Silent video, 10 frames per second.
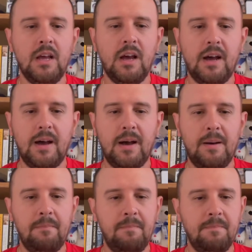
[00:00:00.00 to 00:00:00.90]

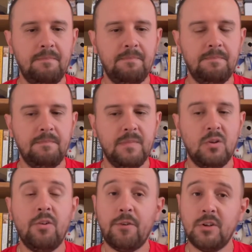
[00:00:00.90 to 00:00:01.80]
Um,
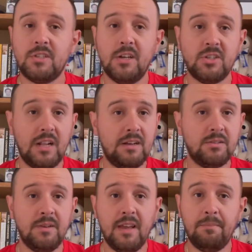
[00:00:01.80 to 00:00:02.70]
good first touch that allows
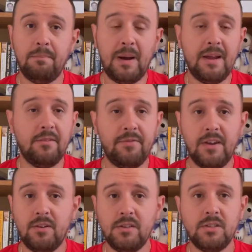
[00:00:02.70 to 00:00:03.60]
him to get by
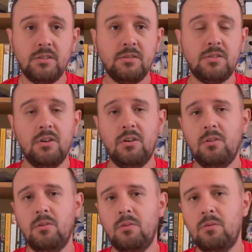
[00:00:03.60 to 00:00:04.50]
defenders.
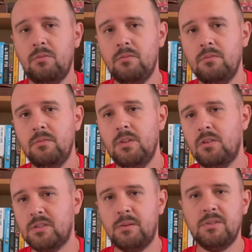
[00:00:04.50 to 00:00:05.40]
So, you
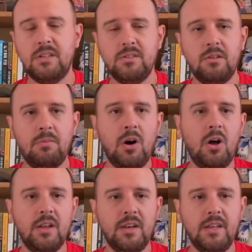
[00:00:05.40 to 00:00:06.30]
know, someone sends him the
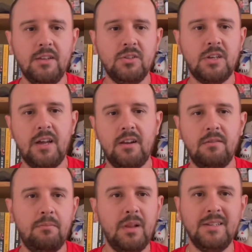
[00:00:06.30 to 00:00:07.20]
ball and he just kind
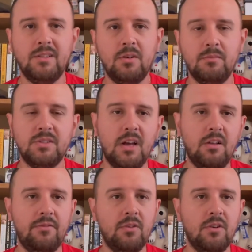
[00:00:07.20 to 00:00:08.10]
of plays it to
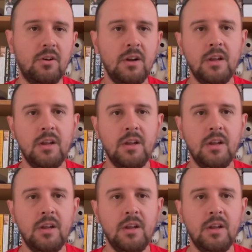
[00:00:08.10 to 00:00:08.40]
himself or